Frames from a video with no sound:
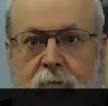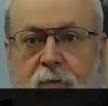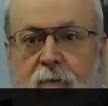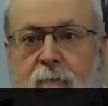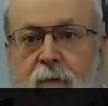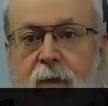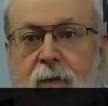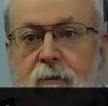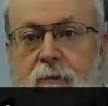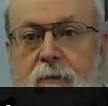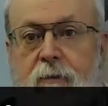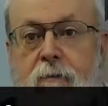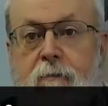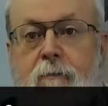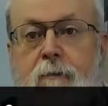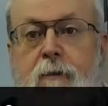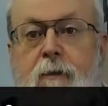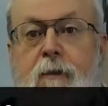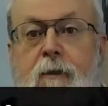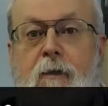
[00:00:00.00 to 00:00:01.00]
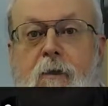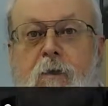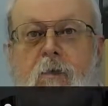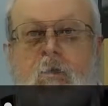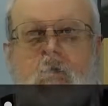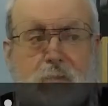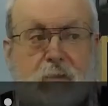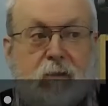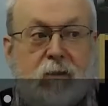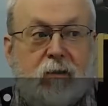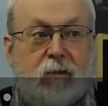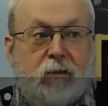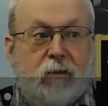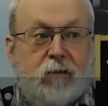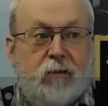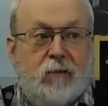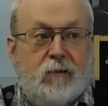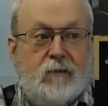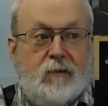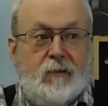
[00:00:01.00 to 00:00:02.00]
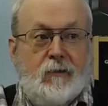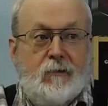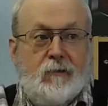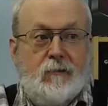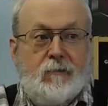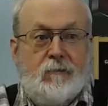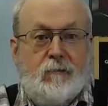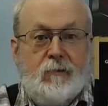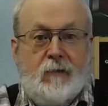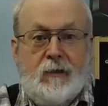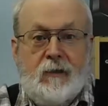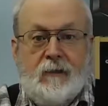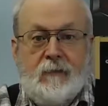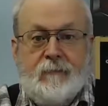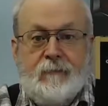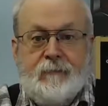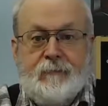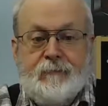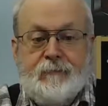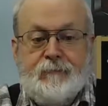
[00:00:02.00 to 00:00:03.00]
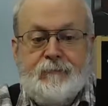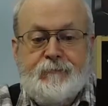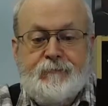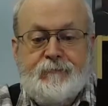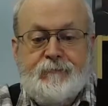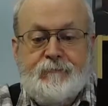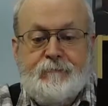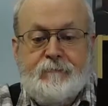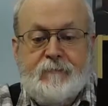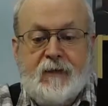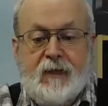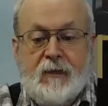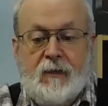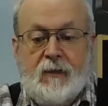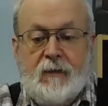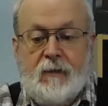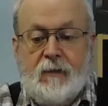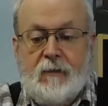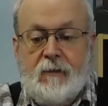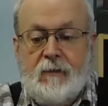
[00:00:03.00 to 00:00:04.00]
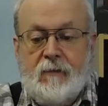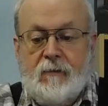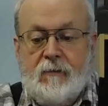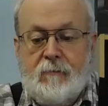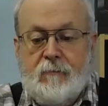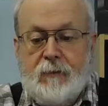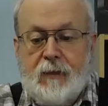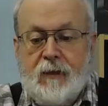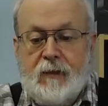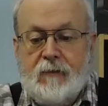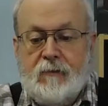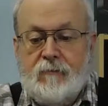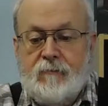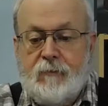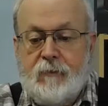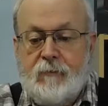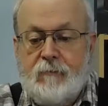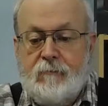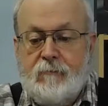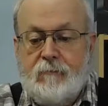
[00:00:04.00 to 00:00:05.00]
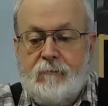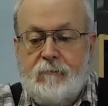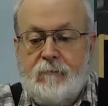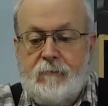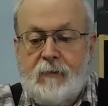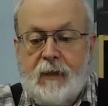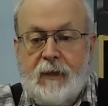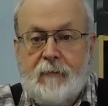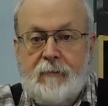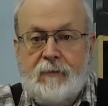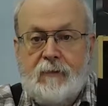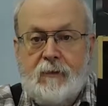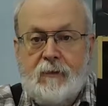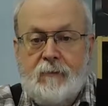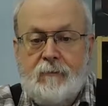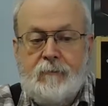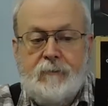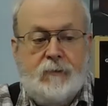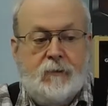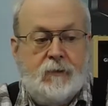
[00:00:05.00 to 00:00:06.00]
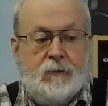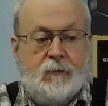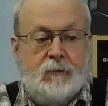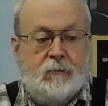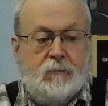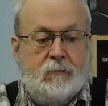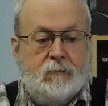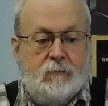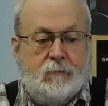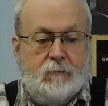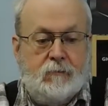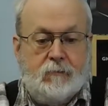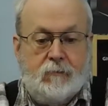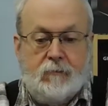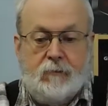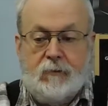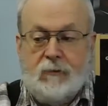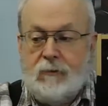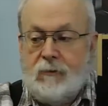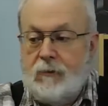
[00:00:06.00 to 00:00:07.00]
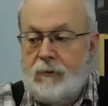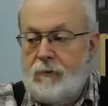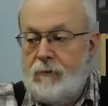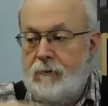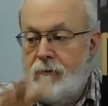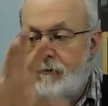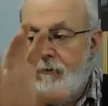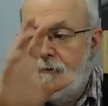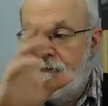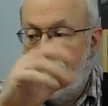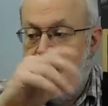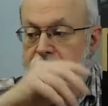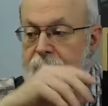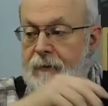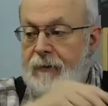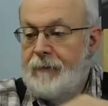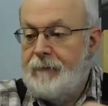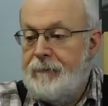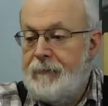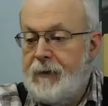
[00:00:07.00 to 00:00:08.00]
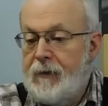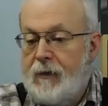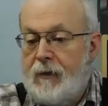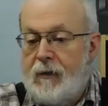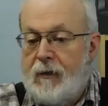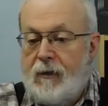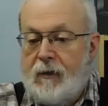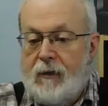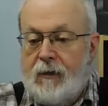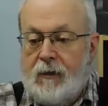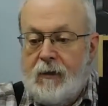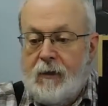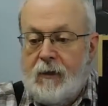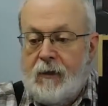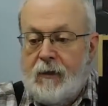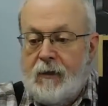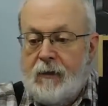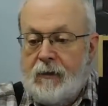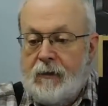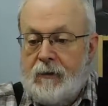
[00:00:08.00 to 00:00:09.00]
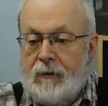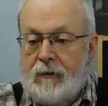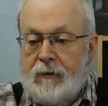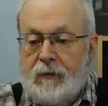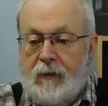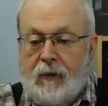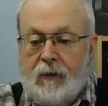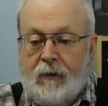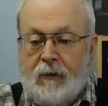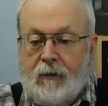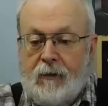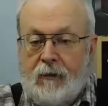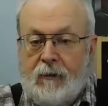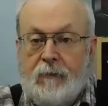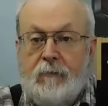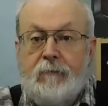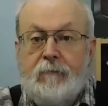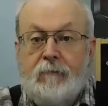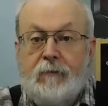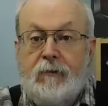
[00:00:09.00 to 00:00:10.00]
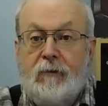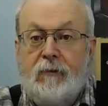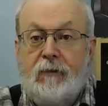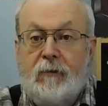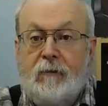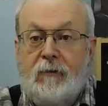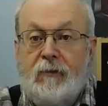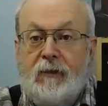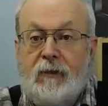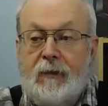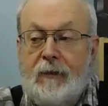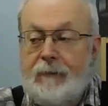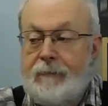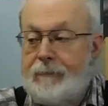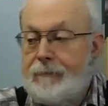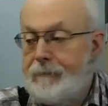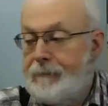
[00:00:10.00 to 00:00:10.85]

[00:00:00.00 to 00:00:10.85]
unboxing. So, uh, I got a box from Amazon, as you can see, it's in front of me, and uh, we'll see what's in it.